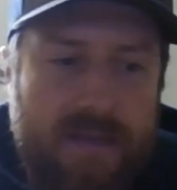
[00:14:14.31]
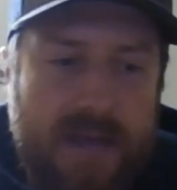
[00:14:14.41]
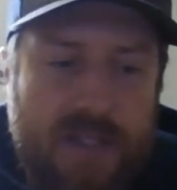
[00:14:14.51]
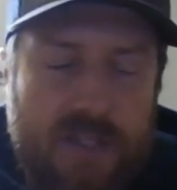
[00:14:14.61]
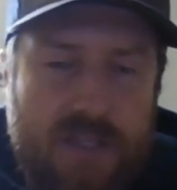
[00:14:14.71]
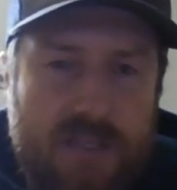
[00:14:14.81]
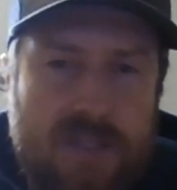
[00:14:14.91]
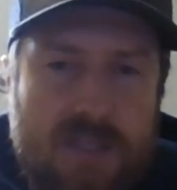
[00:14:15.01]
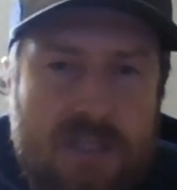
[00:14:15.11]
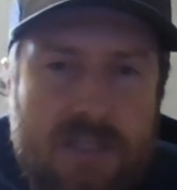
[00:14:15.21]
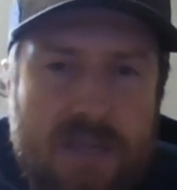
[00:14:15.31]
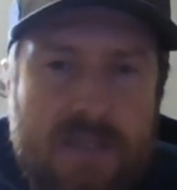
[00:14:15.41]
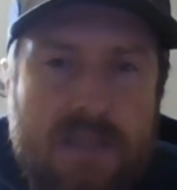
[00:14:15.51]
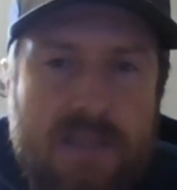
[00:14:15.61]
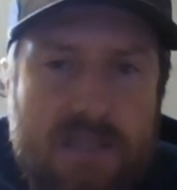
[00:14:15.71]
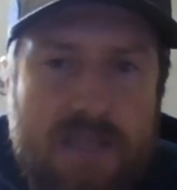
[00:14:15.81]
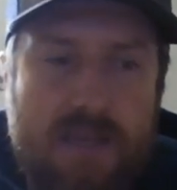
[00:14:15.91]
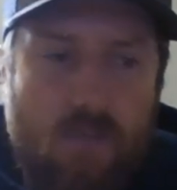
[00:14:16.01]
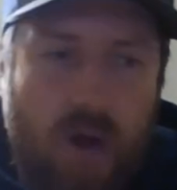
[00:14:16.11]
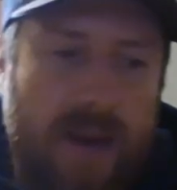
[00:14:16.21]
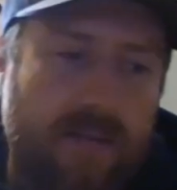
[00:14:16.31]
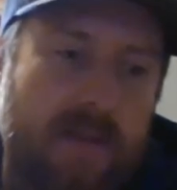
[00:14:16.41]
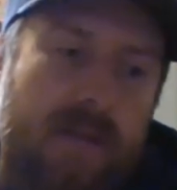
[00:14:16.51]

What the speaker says: gosh, this just doesn't seem right.